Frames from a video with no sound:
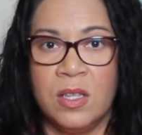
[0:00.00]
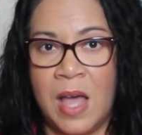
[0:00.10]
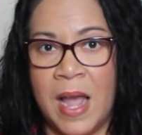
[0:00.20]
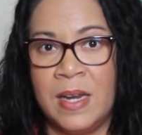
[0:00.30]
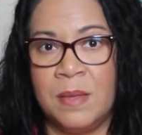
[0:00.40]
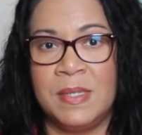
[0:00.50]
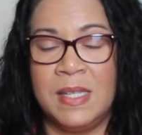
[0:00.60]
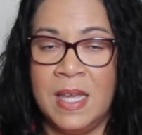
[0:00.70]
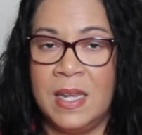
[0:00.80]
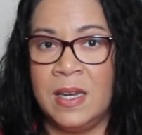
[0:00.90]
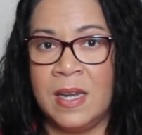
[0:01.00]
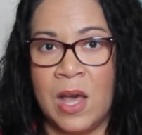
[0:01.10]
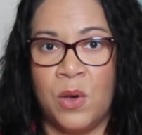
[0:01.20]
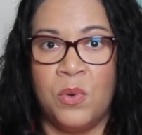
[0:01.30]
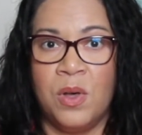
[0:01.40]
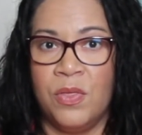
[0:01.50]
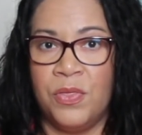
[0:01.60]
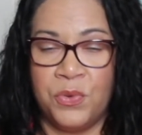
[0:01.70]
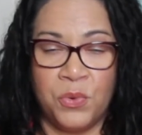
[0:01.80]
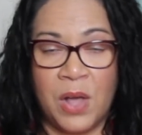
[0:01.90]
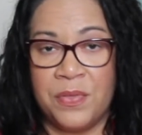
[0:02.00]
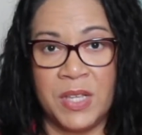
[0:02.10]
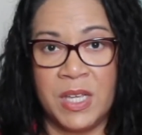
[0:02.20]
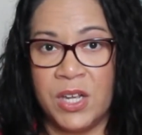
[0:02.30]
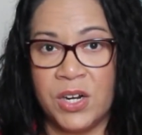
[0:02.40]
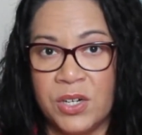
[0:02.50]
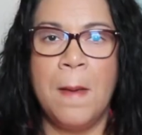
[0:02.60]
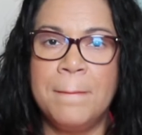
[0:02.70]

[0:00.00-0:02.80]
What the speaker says: items in and out throughout the year.